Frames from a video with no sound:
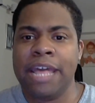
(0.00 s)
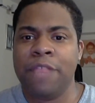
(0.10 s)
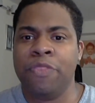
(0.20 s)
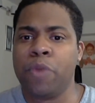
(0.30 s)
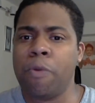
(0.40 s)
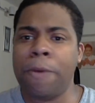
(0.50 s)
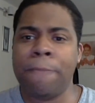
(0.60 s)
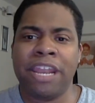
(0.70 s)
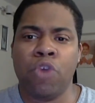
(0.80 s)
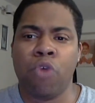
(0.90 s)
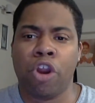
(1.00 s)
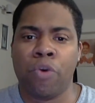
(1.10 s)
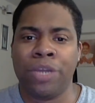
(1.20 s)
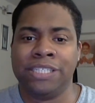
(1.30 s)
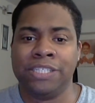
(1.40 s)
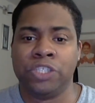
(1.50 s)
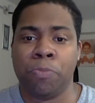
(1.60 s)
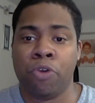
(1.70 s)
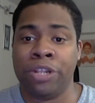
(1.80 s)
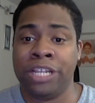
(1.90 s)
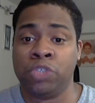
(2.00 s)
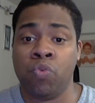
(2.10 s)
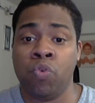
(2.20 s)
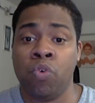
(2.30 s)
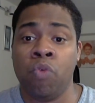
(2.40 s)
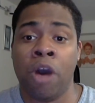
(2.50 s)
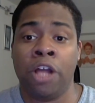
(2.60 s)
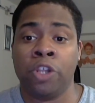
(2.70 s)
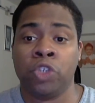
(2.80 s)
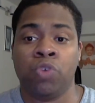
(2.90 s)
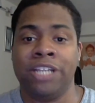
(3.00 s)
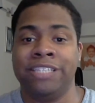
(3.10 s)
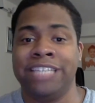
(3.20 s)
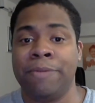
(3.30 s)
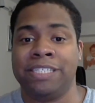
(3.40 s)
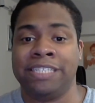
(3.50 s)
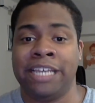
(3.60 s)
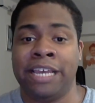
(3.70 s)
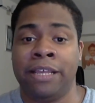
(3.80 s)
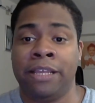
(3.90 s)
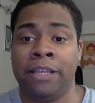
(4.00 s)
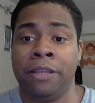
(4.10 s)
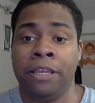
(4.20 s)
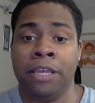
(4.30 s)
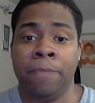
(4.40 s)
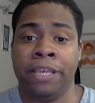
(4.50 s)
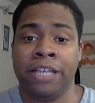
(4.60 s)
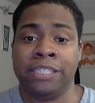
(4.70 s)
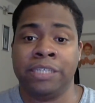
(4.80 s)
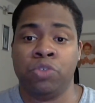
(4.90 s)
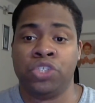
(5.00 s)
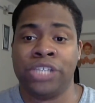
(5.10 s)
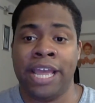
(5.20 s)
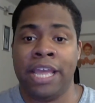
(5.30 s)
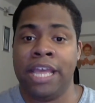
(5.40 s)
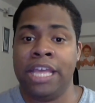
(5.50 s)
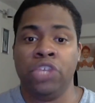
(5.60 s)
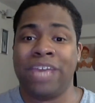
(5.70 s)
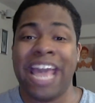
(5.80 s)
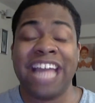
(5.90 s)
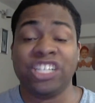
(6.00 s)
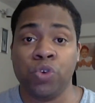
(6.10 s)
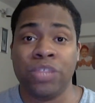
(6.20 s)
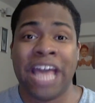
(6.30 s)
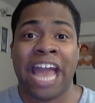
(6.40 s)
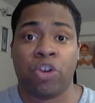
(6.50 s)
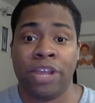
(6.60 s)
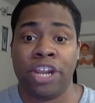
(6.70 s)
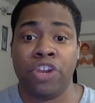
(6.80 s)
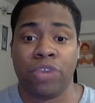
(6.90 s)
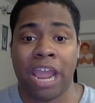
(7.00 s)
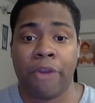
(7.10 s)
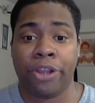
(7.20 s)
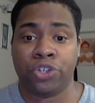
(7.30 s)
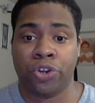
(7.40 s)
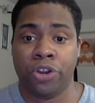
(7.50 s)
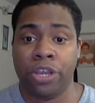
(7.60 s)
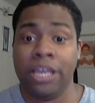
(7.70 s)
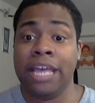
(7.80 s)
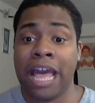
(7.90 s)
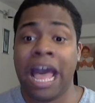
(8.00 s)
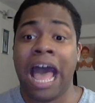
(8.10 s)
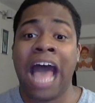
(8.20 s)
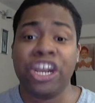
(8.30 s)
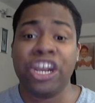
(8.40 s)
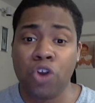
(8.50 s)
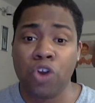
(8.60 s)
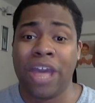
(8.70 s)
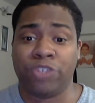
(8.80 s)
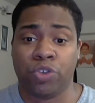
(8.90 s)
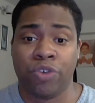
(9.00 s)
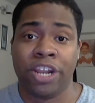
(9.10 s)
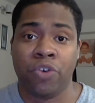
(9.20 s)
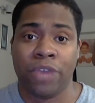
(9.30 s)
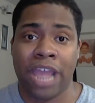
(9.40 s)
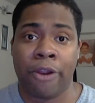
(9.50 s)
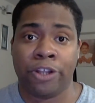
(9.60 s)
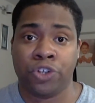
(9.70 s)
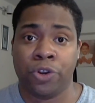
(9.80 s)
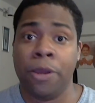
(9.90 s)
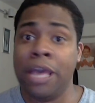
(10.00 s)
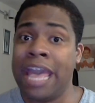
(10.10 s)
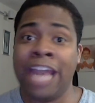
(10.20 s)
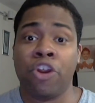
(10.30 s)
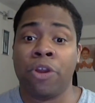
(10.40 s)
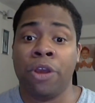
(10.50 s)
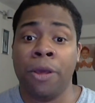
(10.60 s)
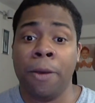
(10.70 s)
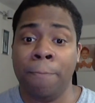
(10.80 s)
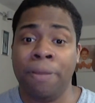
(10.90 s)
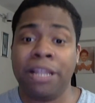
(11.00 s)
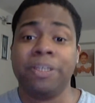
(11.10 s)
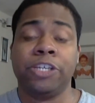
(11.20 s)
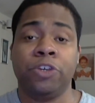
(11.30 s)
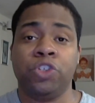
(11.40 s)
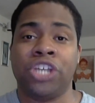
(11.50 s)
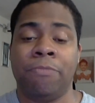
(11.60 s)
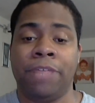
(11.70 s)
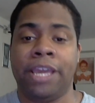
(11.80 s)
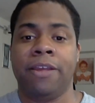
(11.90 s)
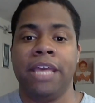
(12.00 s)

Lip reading: There will be many who are going to support this, while others will condemn it because they will say, "You can't do that, create a new character." I know you have to create a new character, but let me tell you something.